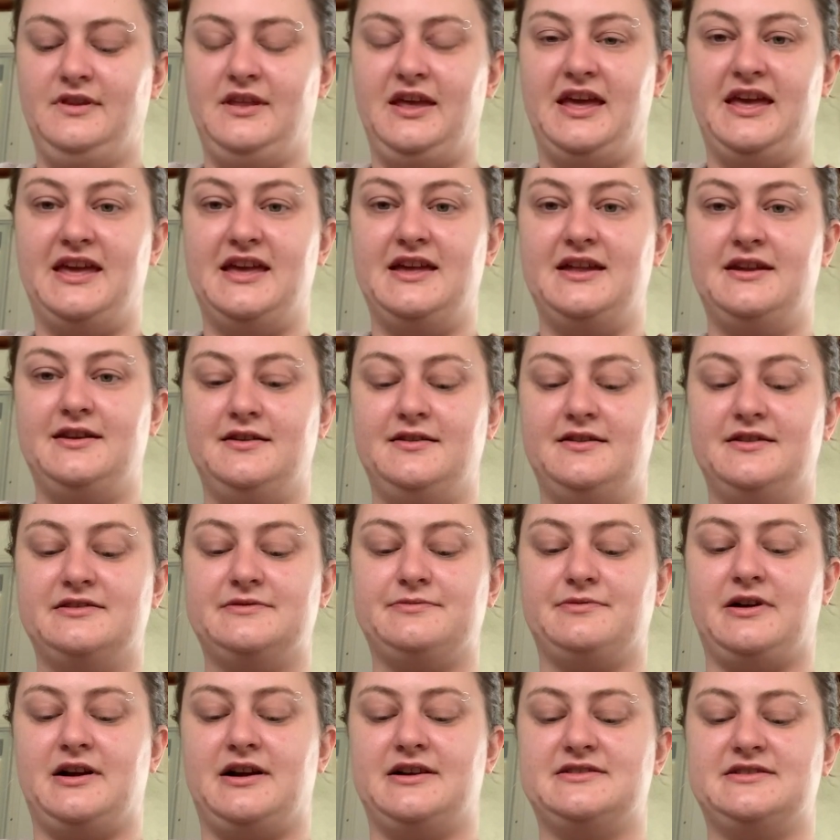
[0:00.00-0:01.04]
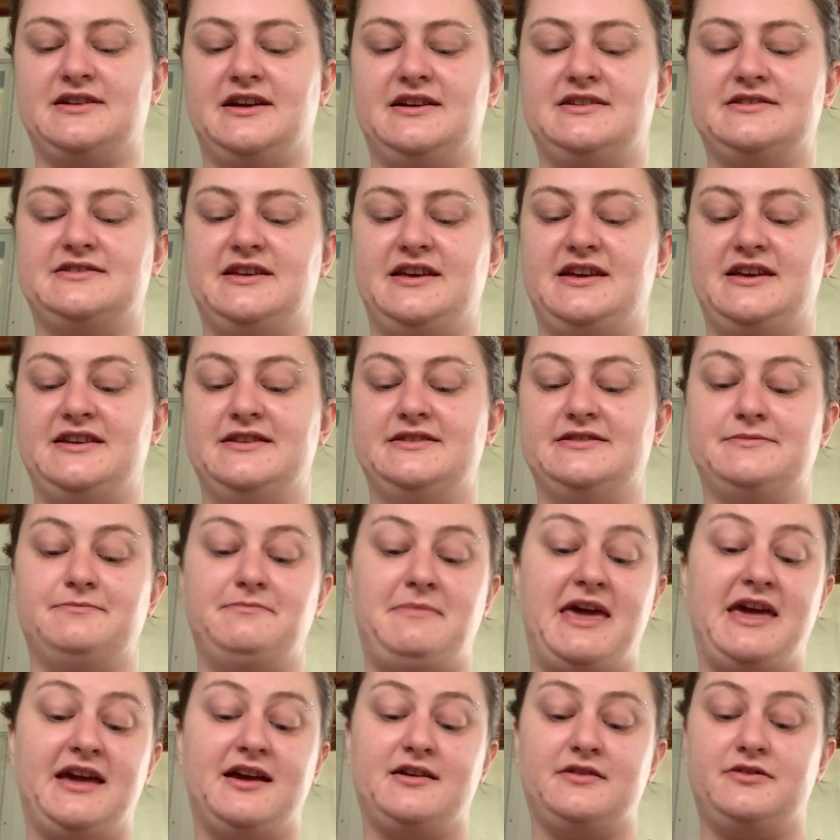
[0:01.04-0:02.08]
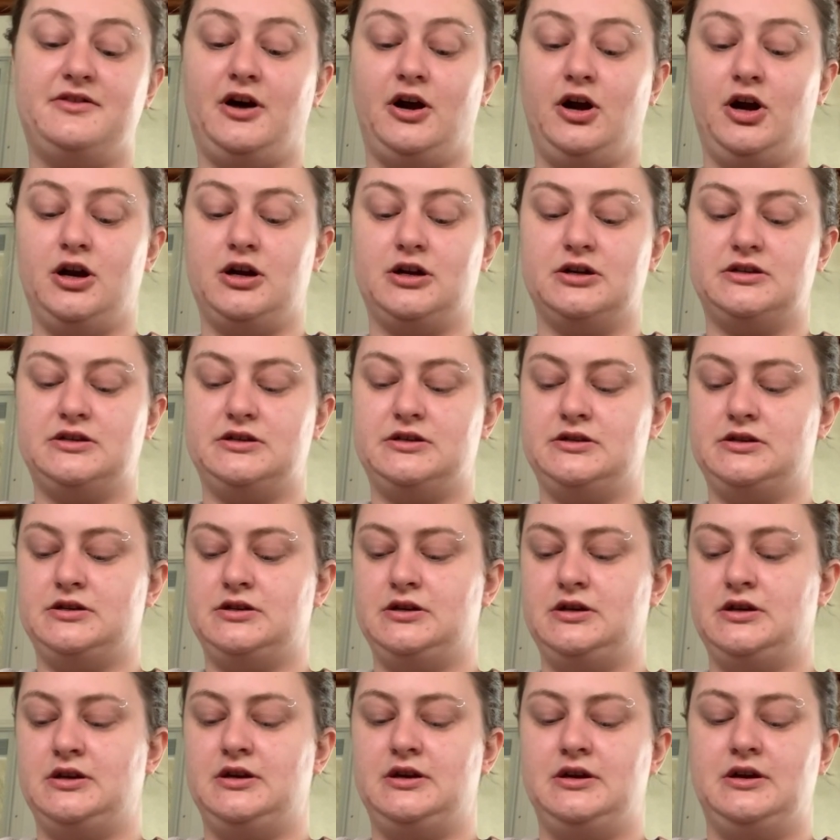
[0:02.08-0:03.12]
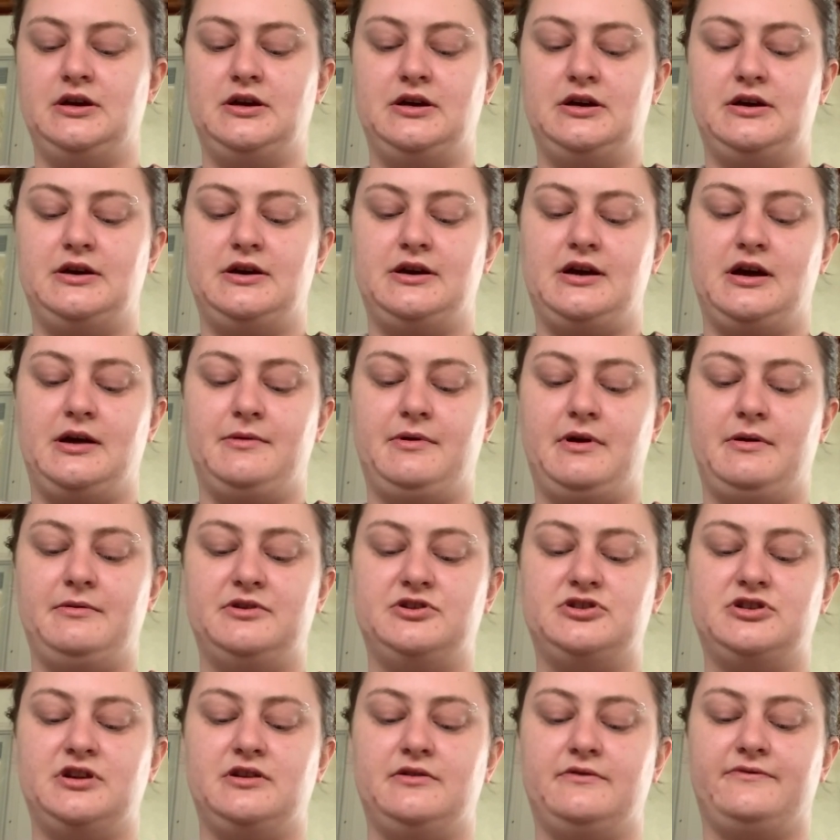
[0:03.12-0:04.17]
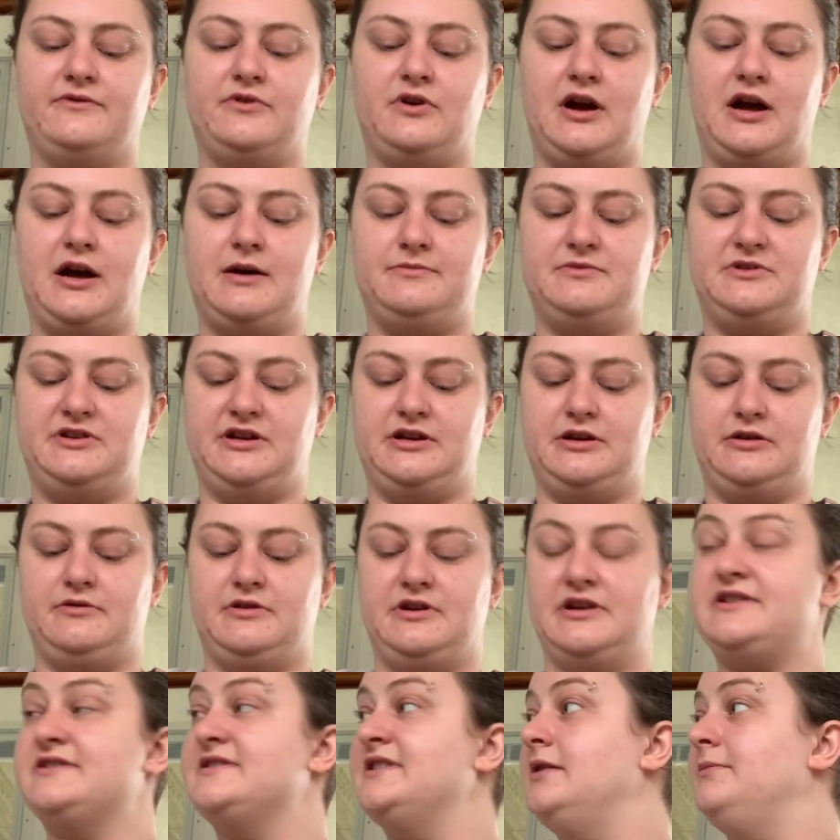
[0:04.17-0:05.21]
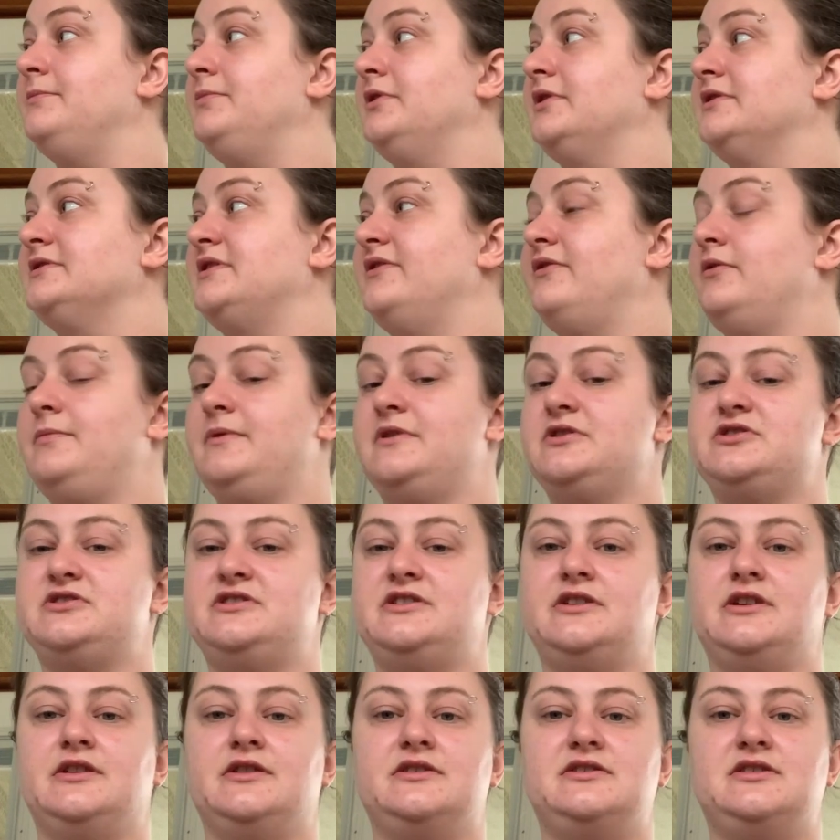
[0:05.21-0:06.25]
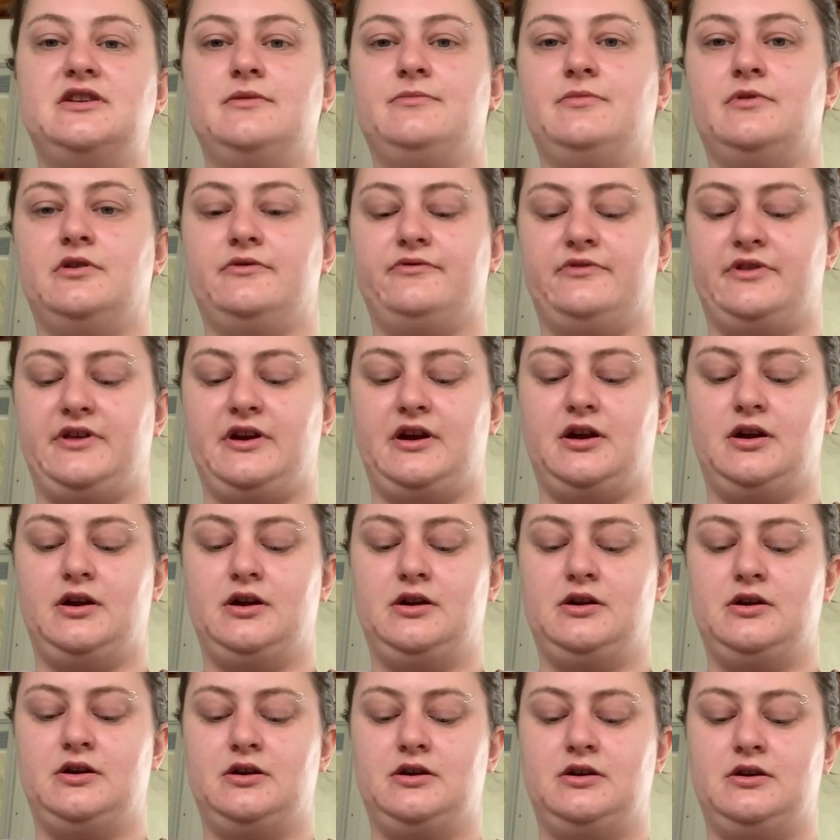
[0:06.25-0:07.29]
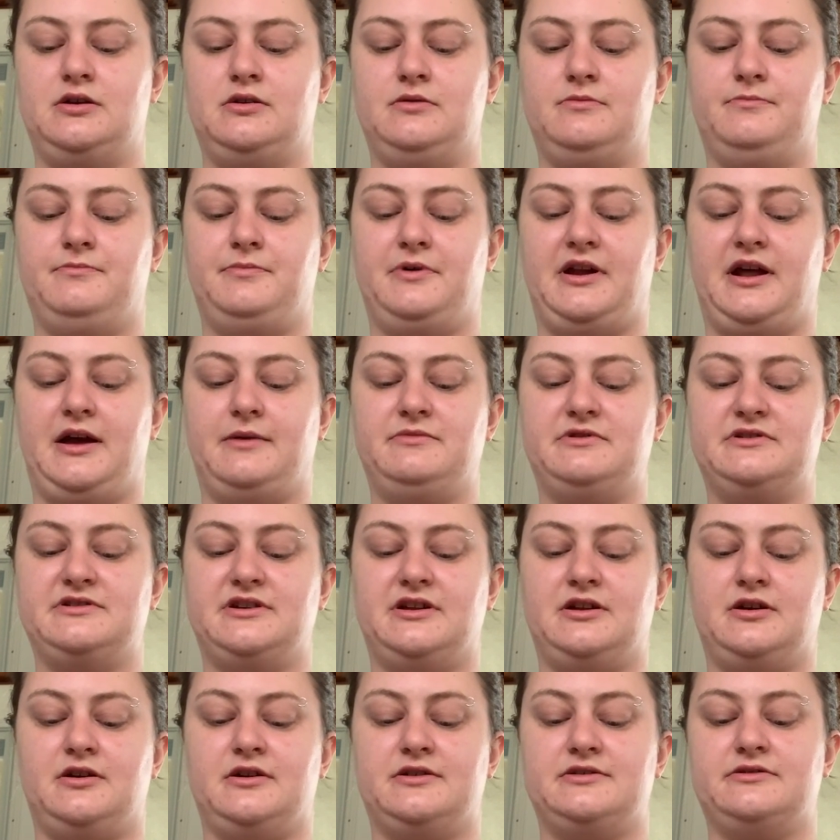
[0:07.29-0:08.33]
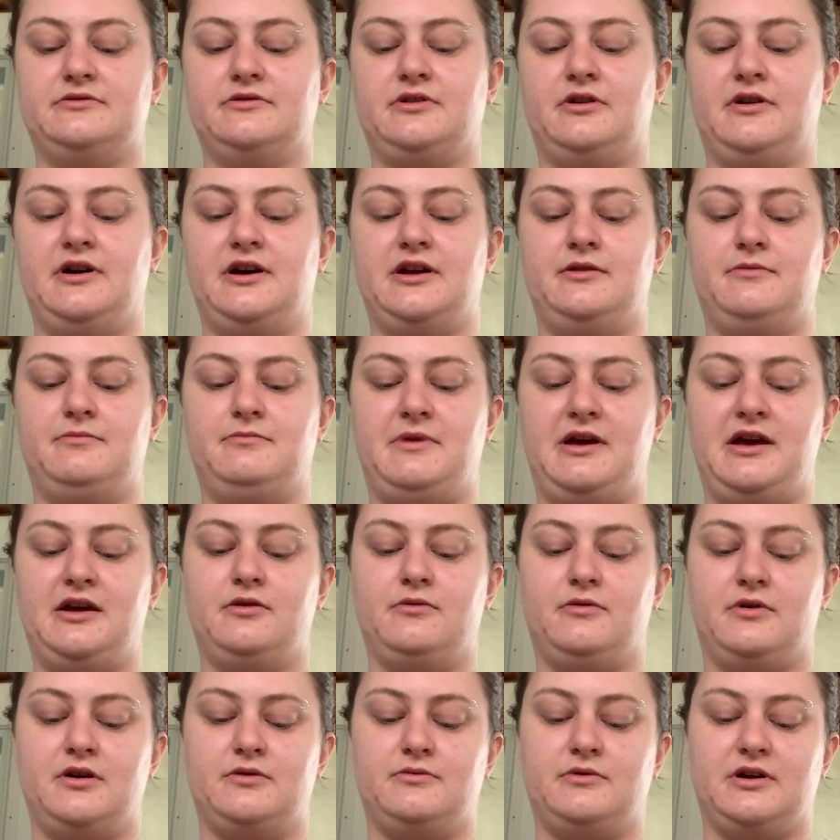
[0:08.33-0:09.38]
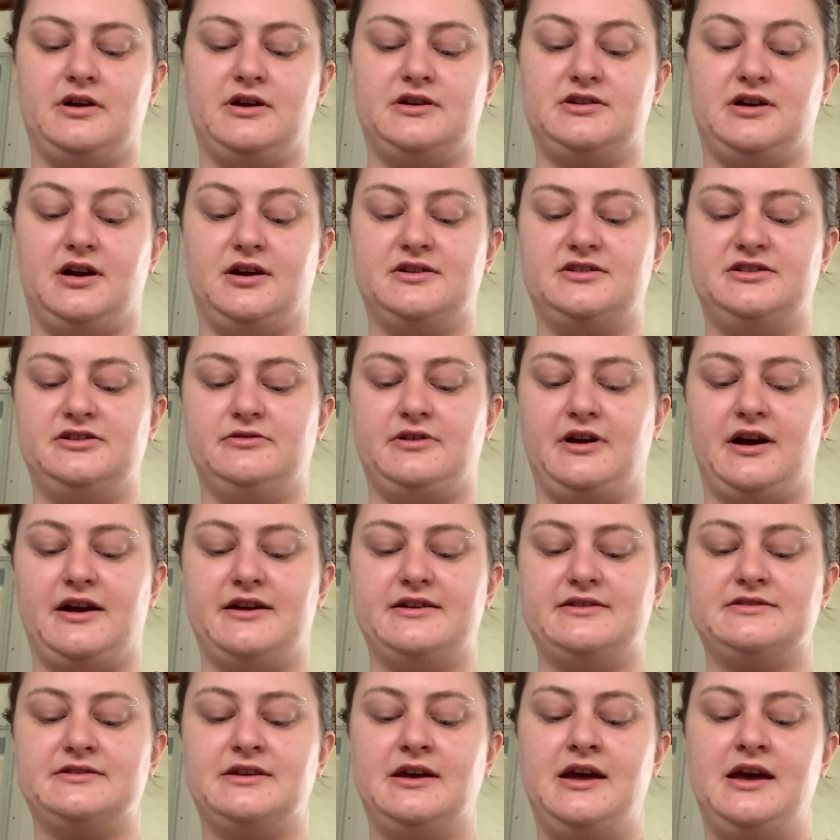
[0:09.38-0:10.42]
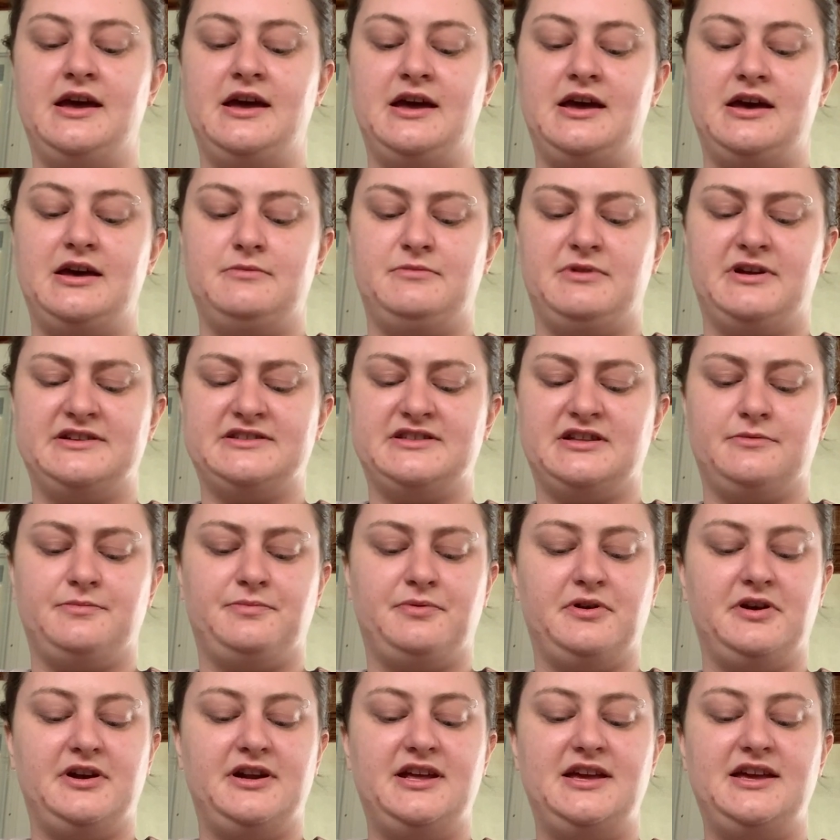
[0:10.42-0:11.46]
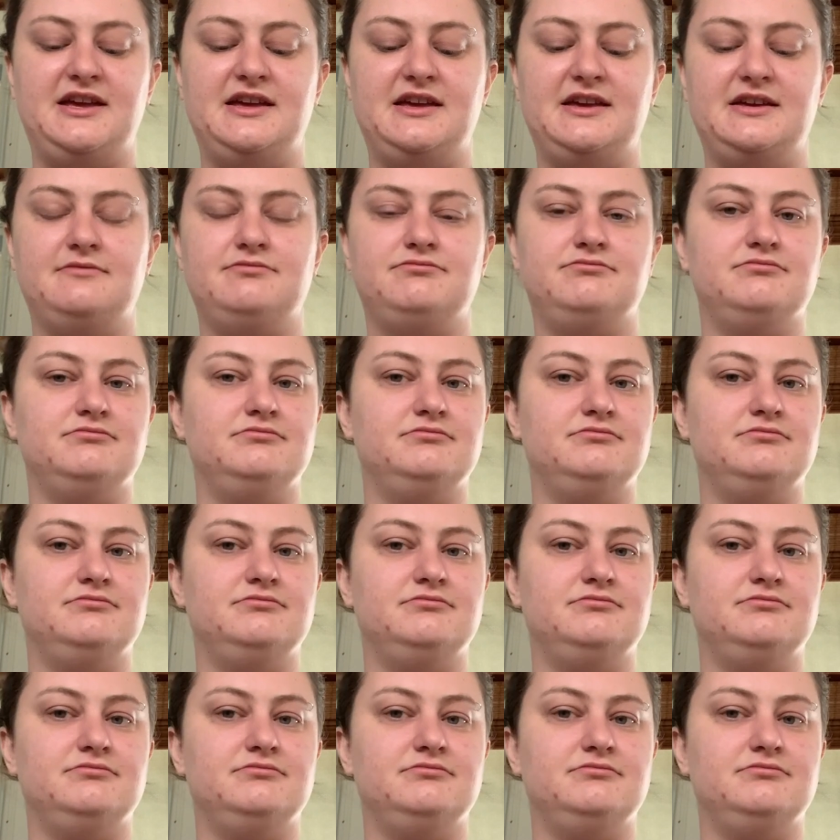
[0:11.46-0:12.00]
in this process is make the heart. I probably should have grabbed, an example because I have a bunch sitting on the table over there. But I'm just going to also go ahead and make one while I talk to you guys because they're pretty